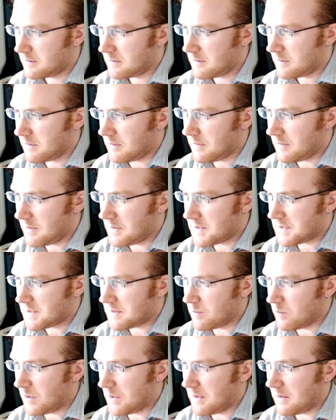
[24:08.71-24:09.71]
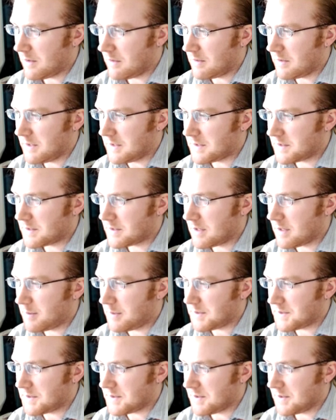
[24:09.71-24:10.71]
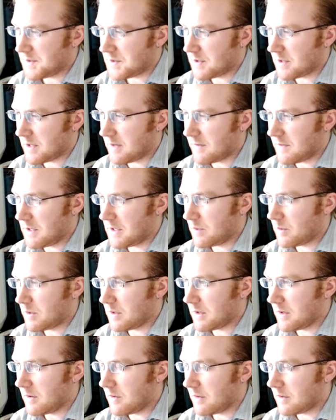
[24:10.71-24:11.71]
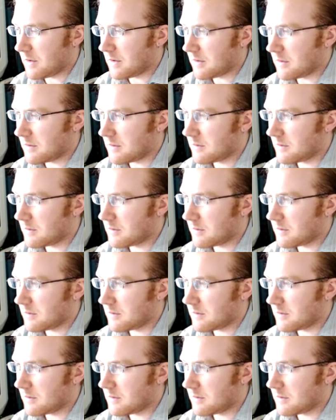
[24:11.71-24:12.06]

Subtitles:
And this one, or these couple of stones don't have anywhere to go then.